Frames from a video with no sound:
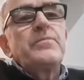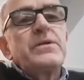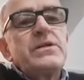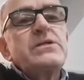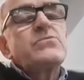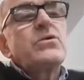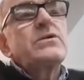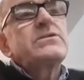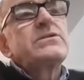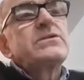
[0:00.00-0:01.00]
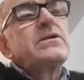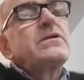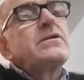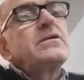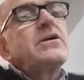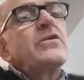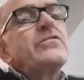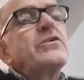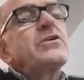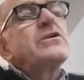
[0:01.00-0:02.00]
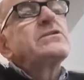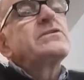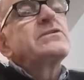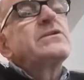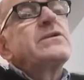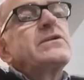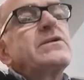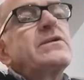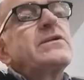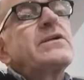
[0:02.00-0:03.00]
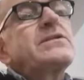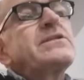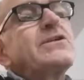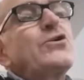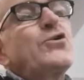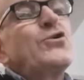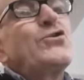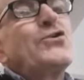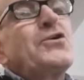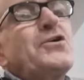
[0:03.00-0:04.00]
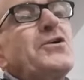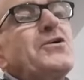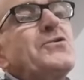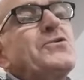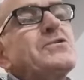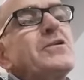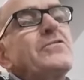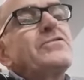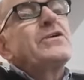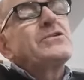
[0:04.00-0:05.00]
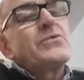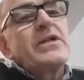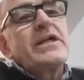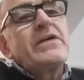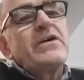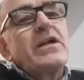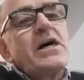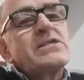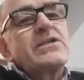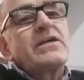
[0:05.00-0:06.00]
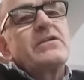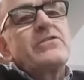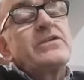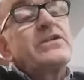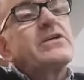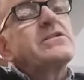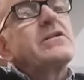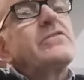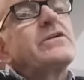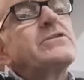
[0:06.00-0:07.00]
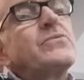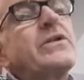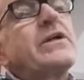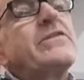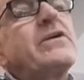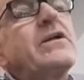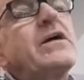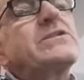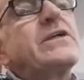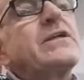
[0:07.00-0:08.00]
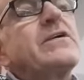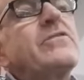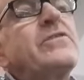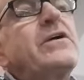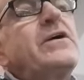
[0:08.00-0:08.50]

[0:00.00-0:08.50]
But these words are for us. This is a God who has loved us with an everlasting love and does love us with an everlasting love.